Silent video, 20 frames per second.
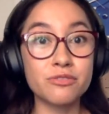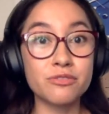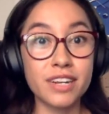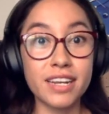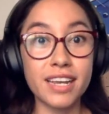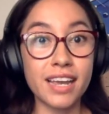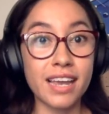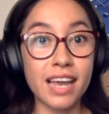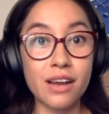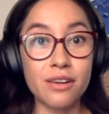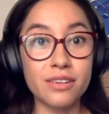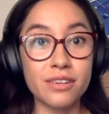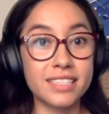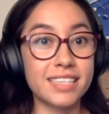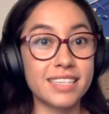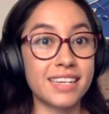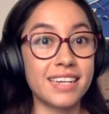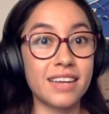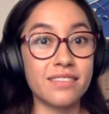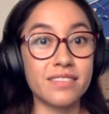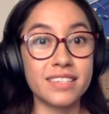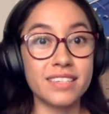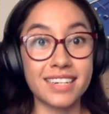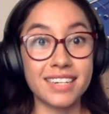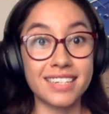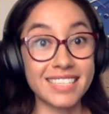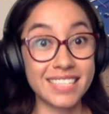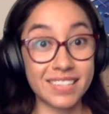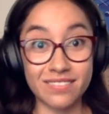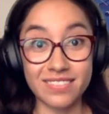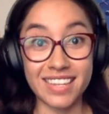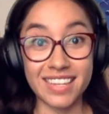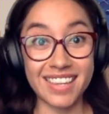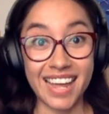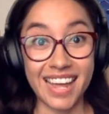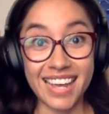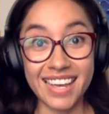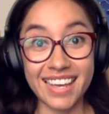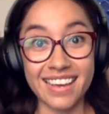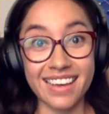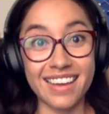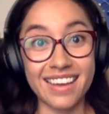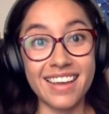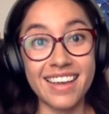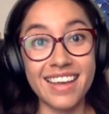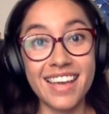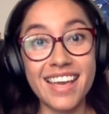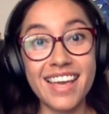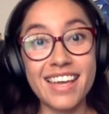freaking out because I'd never done something like it.